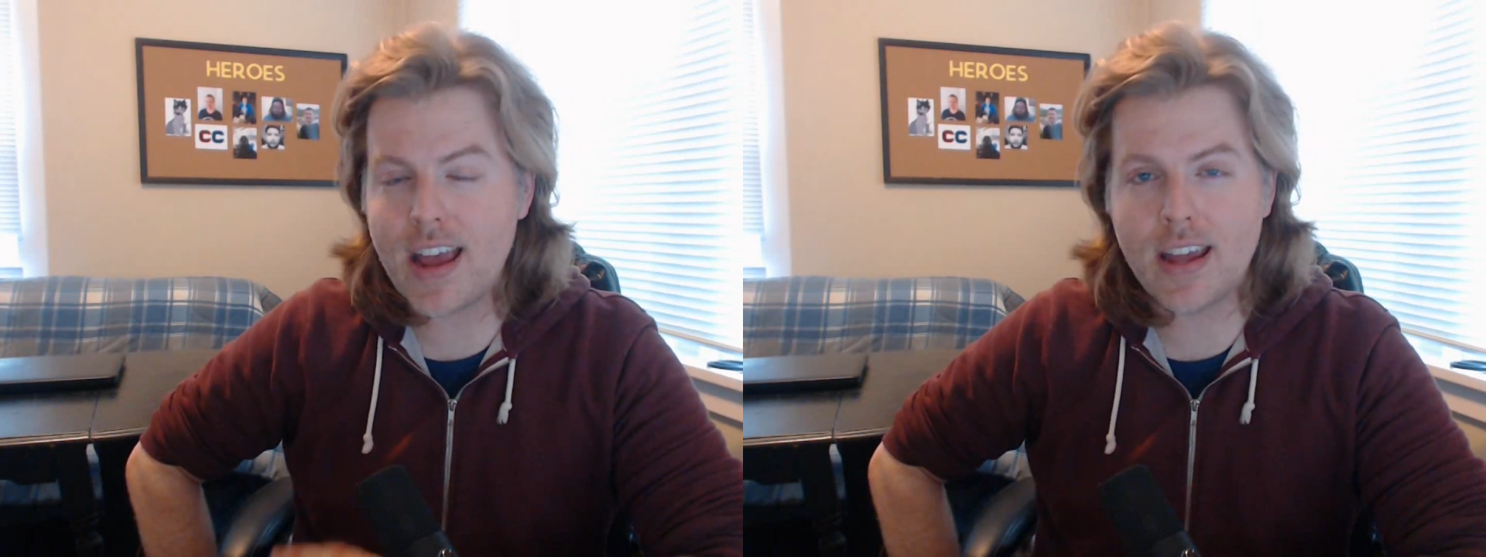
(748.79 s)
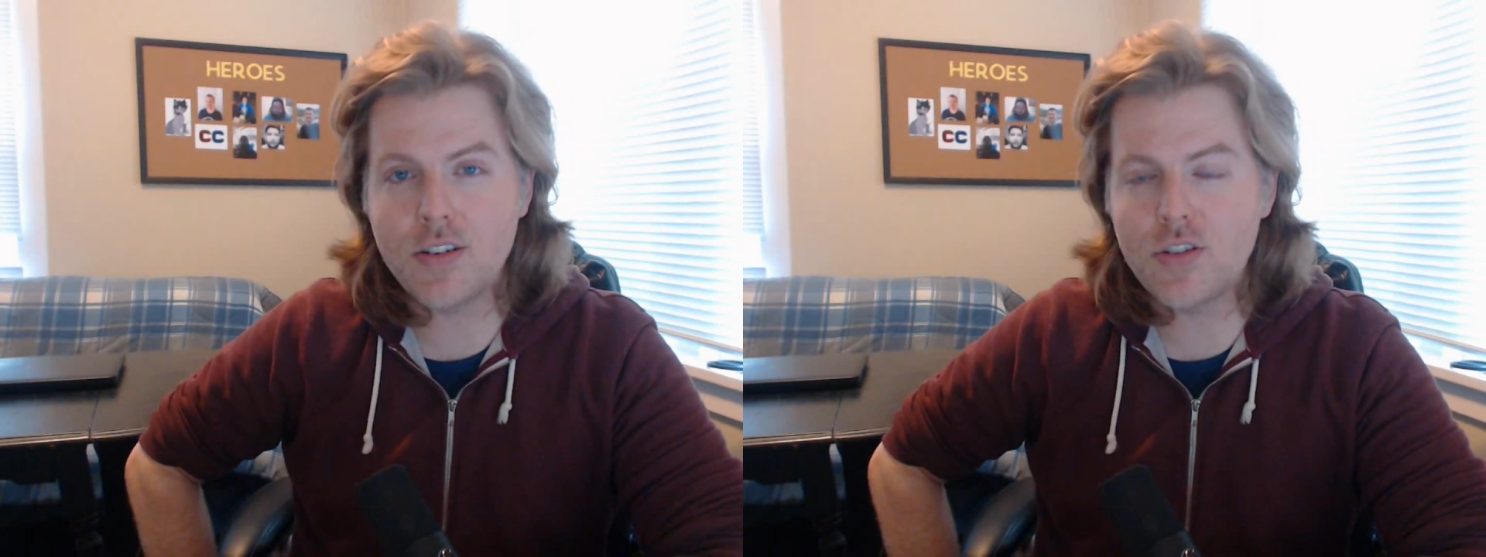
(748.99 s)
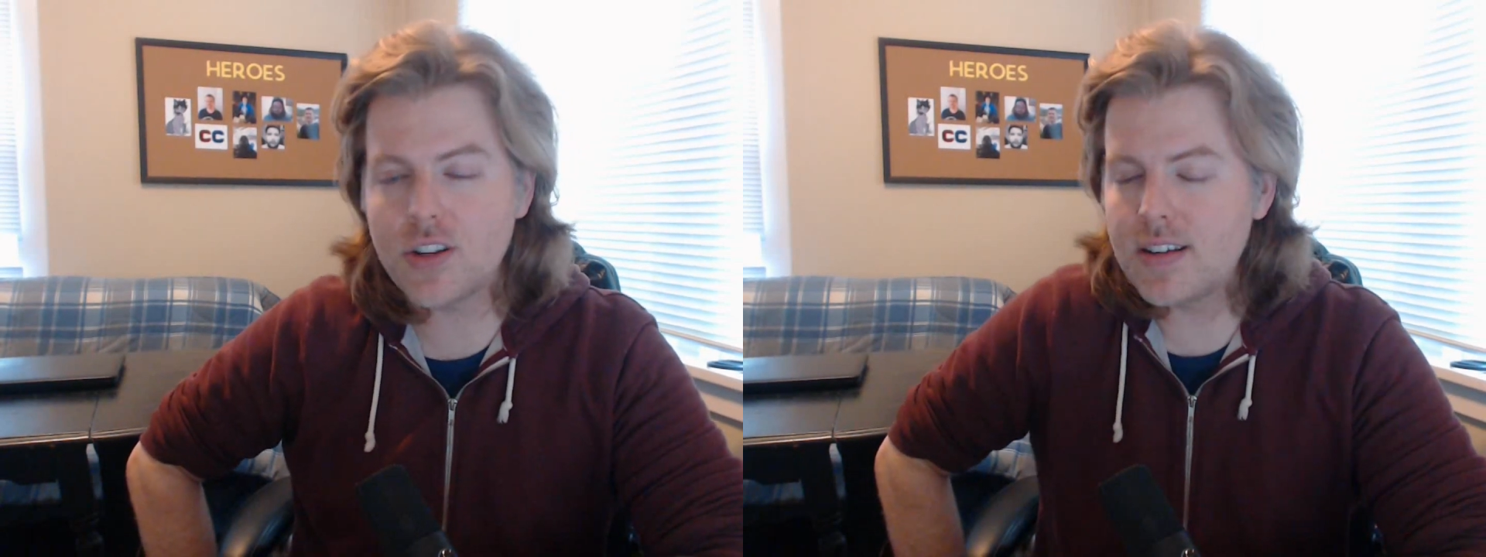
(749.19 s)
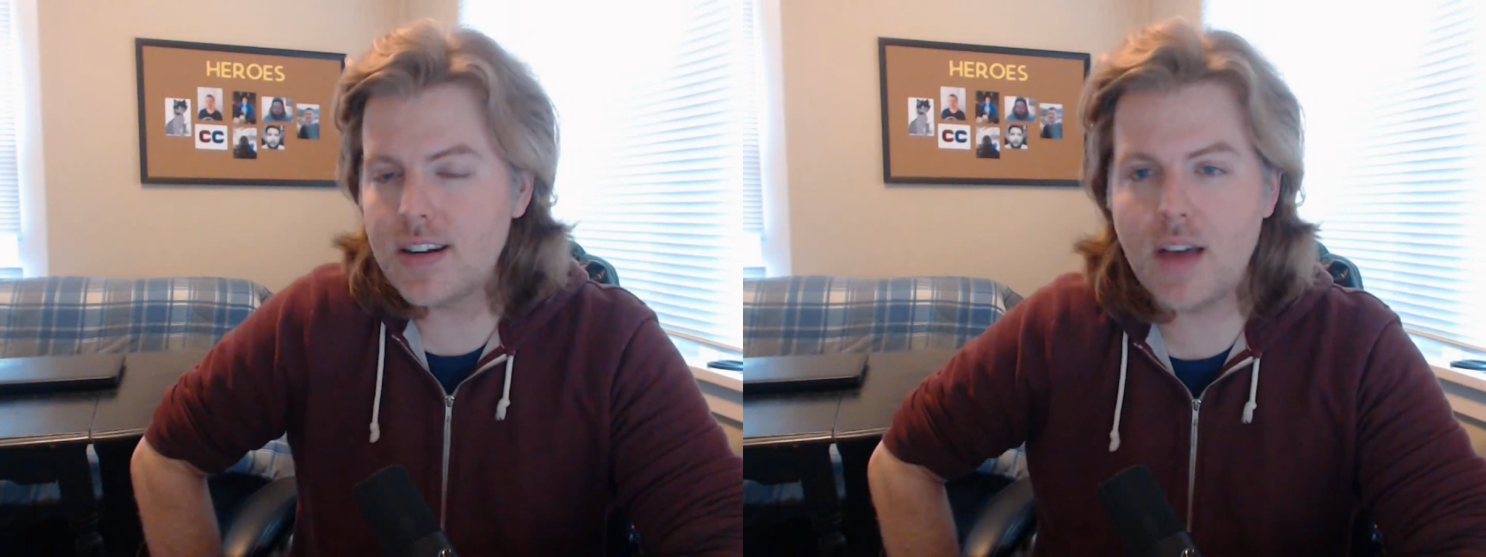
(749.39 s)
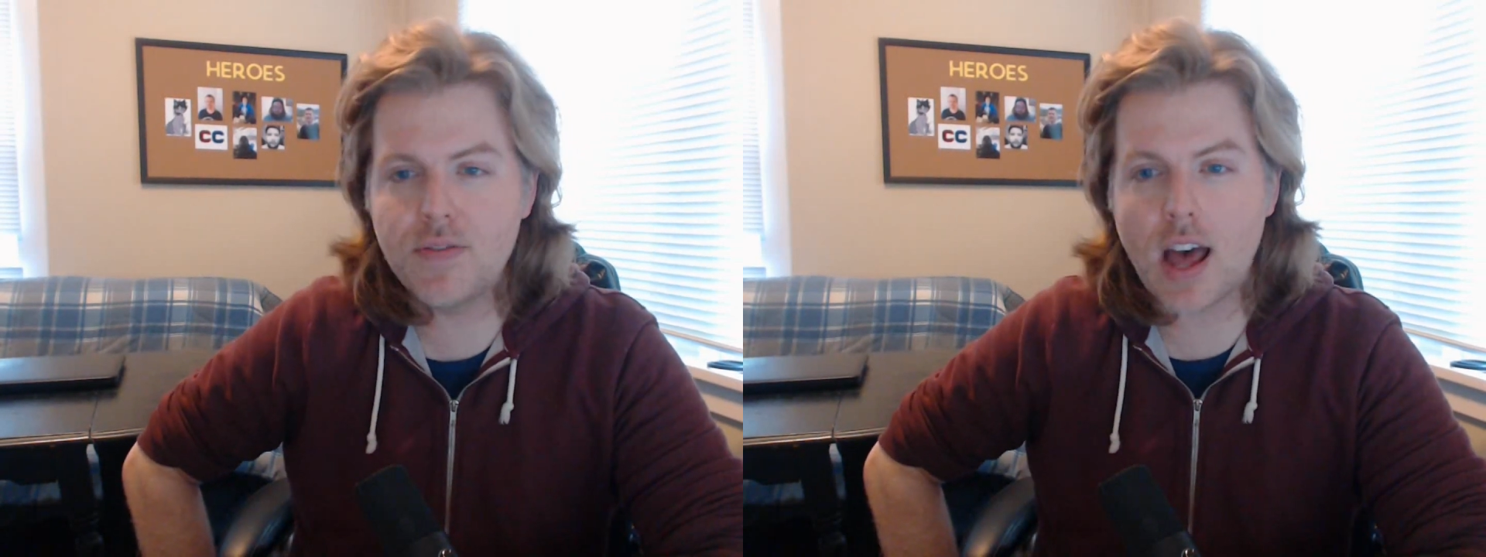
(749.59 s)
and just
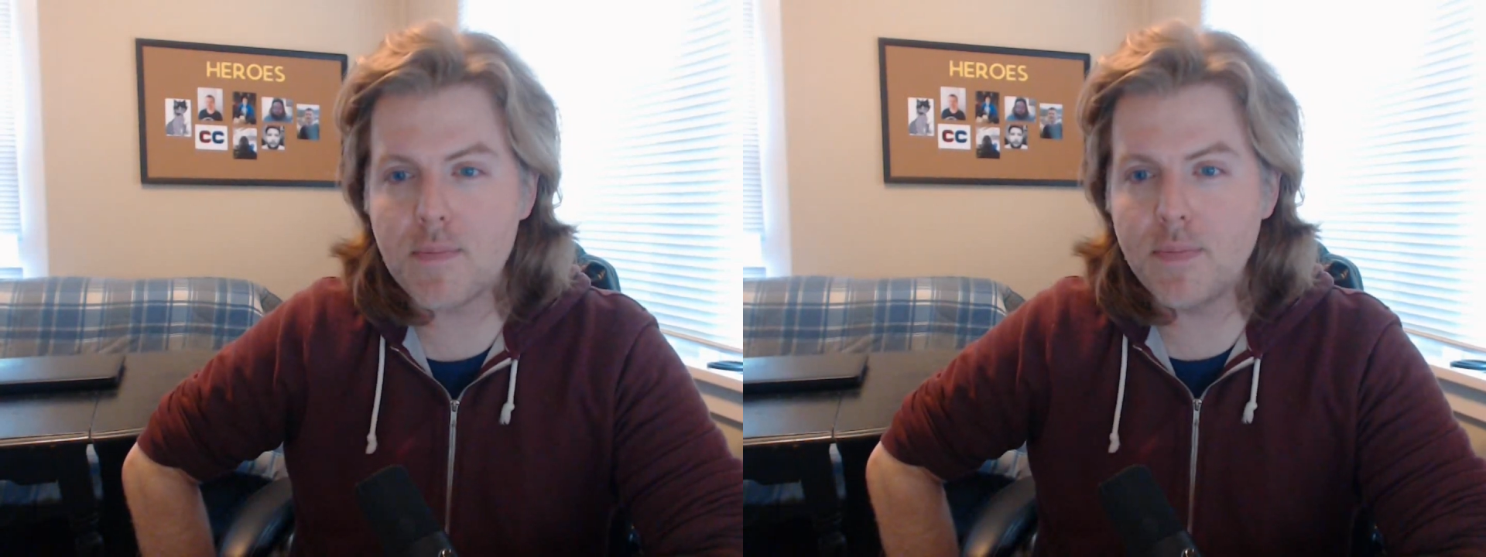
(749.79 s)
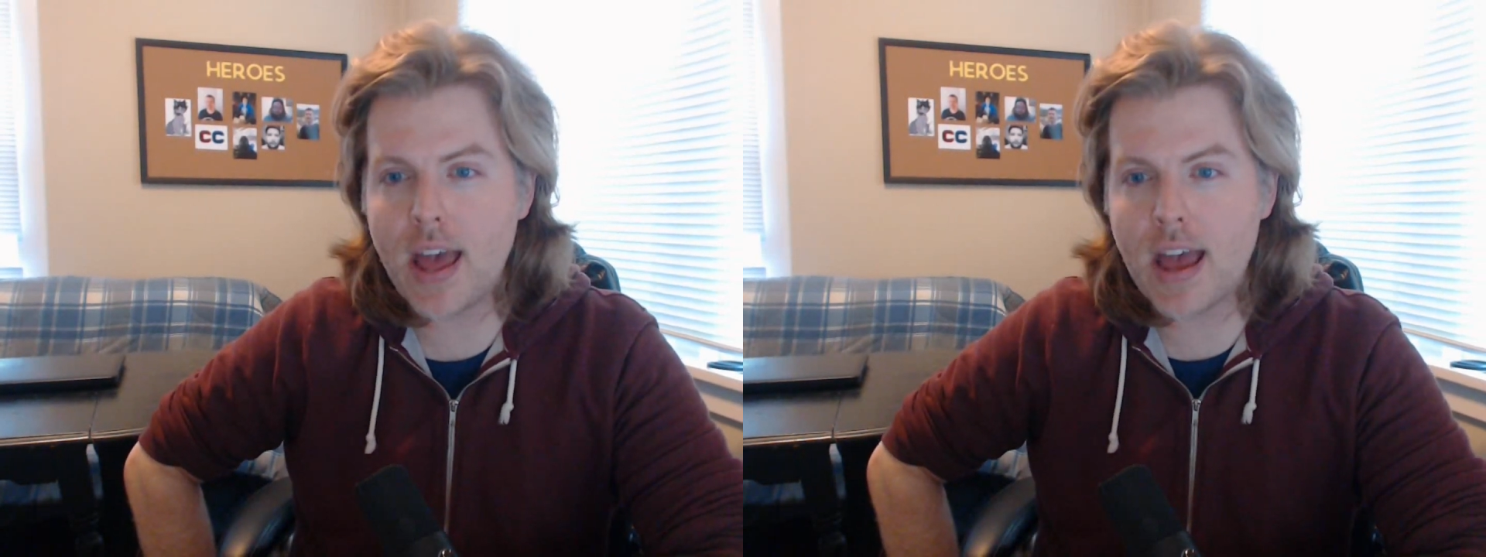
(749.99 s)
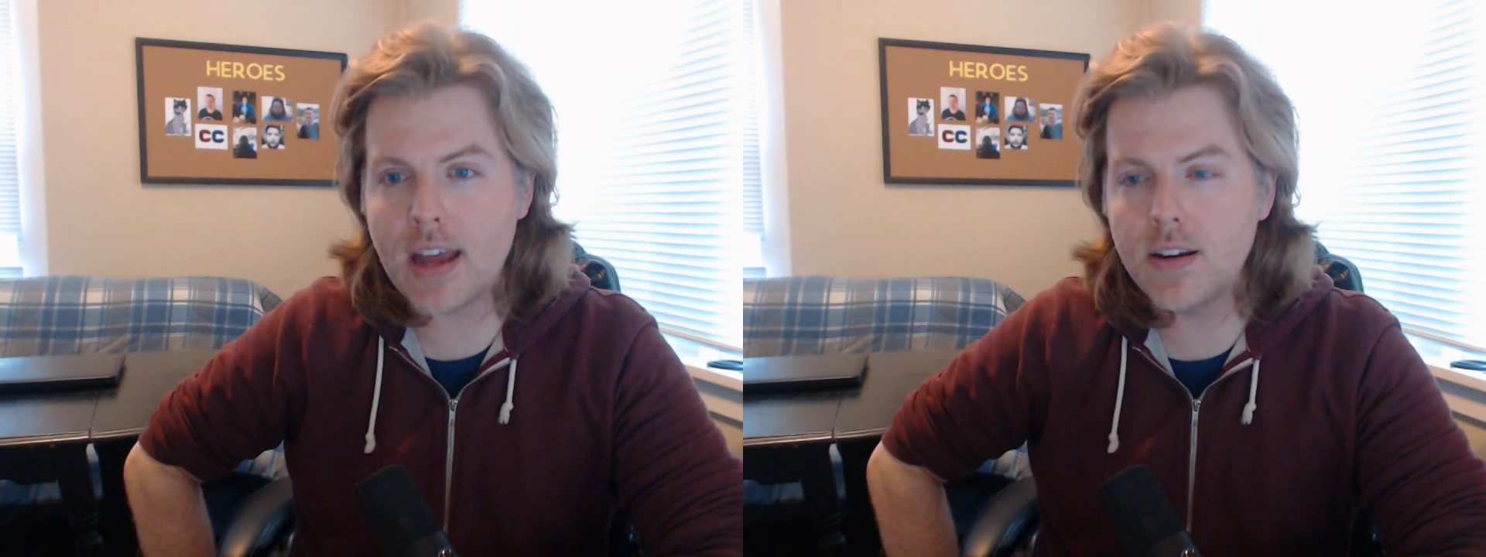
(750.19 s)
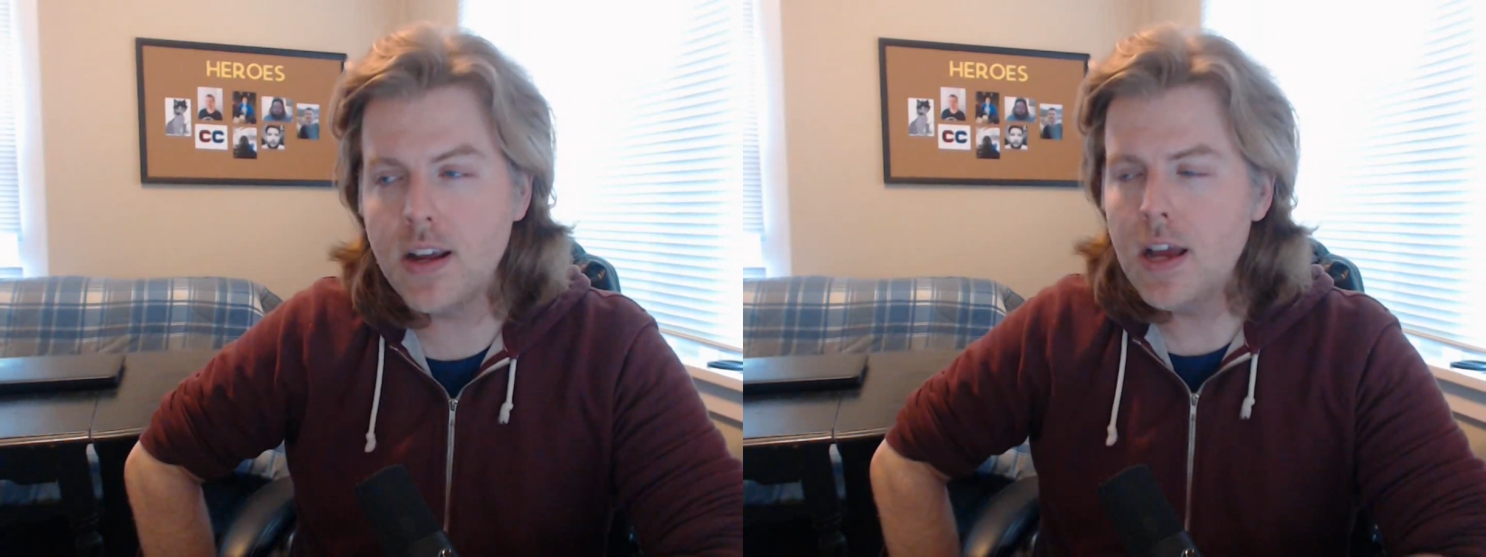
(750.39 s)
didn't have time. And